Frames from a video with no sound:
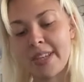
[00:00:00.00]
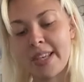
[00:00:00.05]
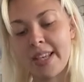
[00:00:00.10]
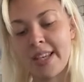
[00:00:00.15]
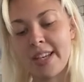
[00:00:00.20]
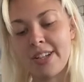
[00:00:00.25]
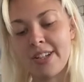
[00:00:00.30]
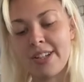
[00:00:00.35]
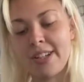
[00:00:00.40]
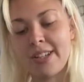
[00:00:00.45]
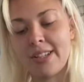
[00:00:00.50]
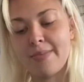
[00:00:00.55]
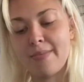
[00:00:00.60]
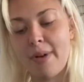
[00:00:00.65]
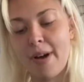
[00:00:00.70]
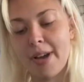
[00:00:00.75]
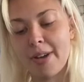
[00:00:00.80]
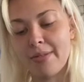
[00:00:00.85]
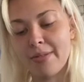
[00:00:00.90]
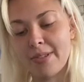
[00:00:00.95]
She
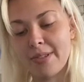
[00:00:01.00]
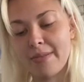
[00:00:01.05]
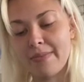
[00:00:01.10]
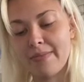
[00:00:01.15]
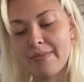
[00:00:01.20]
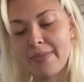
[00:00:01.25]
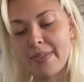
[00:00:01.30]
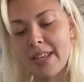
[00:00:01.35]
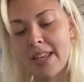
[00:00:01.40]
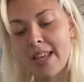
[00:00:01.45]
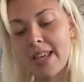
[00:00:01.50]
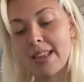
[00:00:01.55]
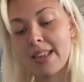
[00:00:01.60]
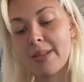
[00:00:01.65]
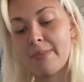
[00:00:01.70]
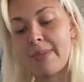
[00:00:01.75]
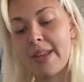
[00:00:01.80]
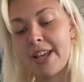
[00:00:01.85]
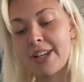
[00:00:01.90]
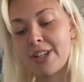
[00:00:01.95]
smiled. The
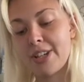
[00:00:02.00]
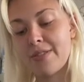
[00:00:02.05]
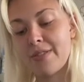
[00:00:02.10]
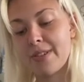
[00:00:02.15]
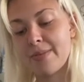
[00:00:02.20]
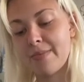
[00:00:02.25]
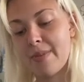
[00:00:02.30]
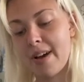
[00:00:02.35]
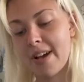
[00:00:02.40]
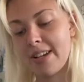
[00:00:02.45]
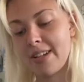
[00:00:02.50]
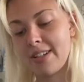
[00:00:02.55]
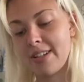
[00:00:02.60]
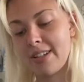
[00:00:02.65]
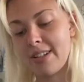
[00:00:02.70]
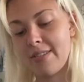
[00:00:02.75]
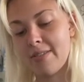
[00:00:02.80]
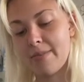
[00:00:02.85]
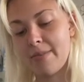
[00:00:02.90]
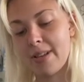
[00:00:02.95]
pleasure is mine,
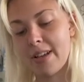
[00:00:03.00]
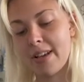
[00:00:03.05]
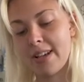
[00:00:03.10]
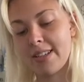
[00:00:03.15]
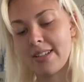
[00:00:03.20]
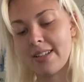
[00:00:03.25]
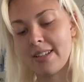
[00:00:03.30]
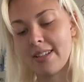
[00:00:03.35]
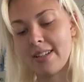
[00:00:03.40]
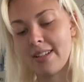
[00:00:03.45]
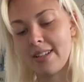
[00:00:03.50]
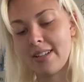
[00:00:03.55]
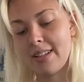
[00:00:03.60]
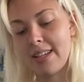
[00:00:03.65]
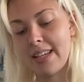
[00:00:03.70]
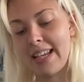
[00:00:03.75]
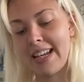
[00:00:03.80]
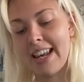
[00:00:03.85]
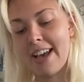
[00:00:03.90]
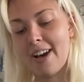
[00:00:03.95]
she replied.
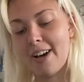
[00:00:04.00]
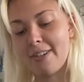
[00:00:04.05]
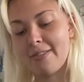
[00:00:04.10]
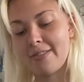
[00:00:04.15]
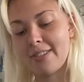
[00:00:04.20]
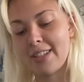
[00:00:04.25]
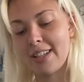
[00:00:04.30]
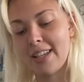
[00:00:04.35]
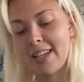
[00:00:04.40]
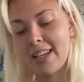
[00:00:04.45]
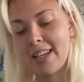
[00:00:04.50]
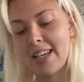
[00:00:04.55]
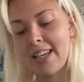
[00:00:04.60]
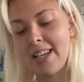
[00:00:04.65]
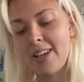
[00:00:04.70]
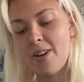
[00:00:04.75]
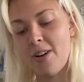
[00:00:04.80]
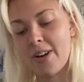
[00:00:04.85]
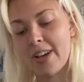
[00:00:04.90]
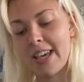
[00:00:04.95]
He laughed. He
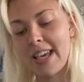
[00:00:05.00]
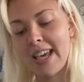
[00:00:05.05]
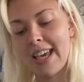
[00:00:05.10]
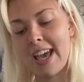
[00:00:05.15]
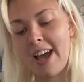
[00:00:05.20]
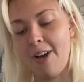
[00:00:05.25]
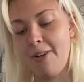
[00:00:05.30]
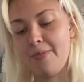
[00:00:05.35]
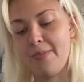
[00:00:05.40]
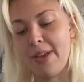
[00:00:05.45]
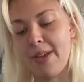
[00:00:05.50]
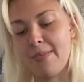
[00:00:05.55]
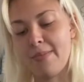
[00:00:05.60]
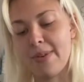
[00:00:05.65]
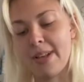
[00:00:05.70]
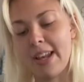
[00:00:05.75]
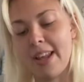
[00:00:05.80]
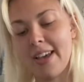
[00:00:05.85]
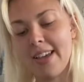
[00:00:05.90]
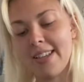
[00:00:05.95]
got a kick out of being
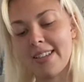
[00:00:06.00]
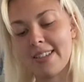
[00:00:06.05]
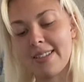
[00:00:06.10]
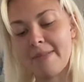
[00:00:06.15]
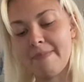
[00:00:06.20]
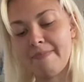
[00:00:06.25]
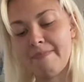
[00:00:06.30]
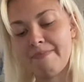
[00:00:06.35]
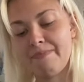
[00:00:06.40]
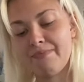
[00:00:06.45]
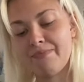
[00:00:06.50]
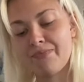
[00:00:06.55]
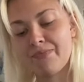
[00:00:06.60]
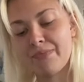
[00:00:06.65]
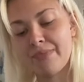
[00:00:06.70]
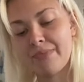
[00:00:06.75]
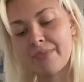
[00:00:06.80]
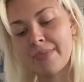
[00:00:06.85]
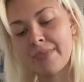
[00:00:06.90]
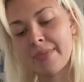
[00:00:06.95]
polite.
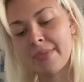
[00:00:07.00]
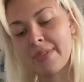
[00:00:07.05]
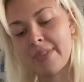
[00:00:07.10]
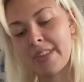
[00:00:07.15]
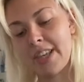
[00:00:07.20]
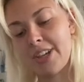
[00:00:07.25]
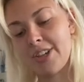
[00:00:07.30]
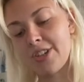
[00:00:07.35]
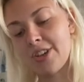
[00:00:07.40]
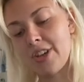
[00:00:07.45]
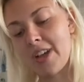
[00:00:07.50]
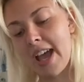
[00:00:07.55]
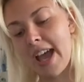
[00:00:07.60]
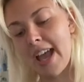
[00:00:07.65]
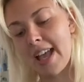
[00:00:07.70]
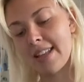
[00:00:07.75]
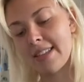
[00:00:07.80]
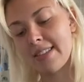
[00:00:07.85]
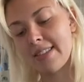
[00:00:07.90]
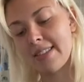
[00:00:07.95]
They shook
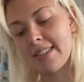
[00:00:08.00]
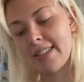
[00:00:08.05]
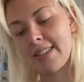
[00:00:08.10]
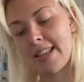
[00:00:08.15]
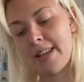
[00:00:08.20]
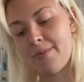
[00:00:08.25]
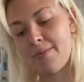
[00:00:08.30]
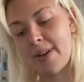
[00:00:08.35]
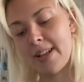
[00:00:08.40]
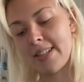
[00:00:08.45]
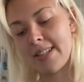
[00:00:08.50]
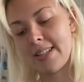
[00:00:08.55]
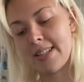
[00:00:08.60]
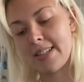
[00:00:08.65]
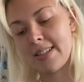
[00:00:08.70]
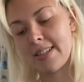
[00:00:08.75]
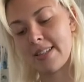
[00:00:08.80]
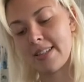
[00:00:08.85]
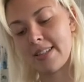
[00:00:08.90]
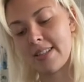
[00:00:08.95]
hands, then went
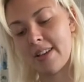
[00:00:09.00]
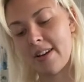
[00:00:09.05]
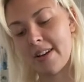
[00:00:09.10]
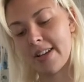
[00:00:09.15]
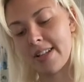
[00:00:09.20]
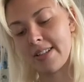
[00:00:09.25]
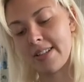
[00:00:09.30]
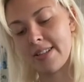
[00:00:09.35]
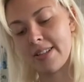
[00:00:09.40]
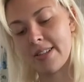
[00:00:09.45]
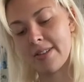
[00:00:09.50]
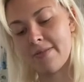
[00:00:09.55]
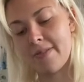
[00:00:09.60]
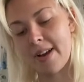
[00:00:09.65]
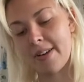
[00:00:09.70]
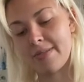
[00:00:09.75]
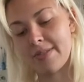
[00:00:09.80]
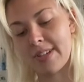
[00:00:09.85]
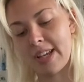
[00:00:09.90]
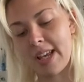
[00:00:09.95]
inside to the
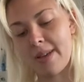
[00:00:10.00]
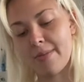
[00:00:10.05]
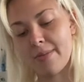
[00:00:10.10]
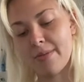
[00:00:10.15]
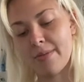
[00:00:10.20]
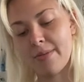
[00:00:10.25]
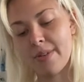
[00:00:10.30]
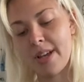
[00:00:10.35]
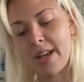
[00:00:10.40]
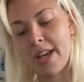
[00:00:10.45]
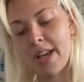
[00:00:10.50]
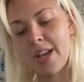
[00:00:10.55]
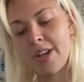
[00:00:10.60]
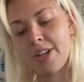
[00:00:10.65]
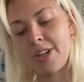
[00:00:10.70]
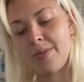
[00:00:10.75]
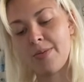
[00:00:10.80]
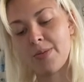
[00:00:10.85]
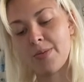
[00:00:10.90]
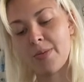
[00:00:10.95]
round table.
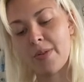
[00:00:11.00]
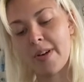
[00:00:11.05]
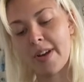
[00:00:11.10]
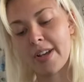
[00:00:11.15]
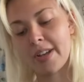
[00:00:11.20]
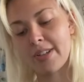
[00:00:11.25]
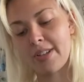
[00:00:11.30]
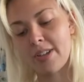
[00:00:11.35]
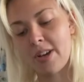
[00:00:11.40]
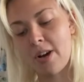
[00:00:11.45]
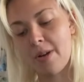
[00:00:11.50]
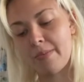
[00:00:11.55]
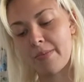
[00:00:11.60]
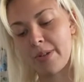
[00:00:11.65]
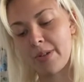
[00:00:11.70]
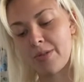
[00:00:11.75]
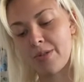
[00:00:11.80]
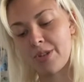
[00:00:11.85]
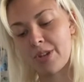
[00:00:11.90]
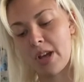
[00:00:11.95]
She was wearing a dark
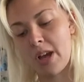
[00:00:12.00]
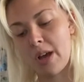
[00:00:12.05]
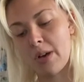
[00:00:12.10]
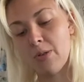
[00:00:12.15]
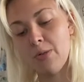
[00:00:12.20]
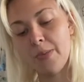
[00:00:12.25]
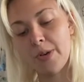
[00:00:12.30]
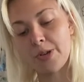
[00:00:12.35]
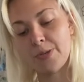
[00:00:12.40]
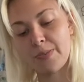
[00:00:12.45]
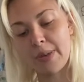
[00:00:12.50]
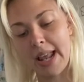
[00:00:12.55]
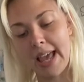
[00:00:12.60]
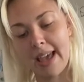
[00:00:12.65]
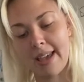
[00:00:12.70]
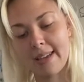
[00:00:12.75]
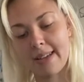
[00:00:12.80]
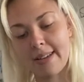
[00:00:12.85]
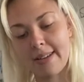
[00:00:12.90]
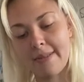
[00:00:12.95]
blue shirt, almost
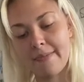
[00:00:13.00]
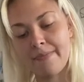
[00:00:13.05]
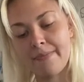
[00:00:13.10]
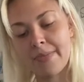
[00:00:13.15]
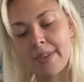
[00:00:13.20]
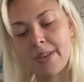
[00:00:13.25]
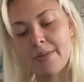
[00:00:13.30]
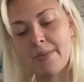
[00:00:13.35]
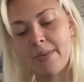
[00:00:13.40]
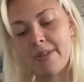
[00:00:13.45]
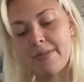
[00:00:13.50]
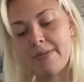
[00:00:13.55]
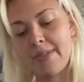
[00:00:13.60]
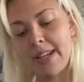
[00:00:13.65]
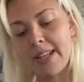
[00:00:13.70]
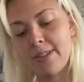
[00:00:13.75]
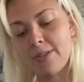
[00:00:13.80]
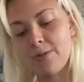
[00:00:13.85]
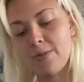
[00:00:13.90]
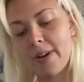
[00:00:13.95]
black, with
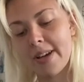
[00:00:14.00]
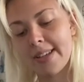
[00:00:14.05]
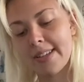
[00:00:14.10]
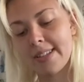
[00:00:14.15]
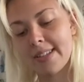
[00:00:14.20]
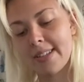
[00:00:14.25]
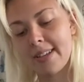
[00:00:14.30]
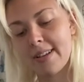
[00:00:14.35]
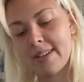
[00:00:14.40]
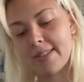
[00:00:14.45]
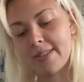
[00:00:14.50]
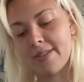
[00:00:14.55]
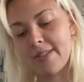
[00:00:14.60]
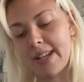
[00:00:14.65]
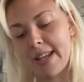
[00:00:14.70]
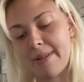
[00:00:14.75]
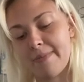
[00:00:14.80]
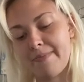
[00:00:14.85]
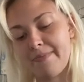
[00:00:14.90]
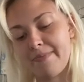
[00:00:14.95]
little white stars on it.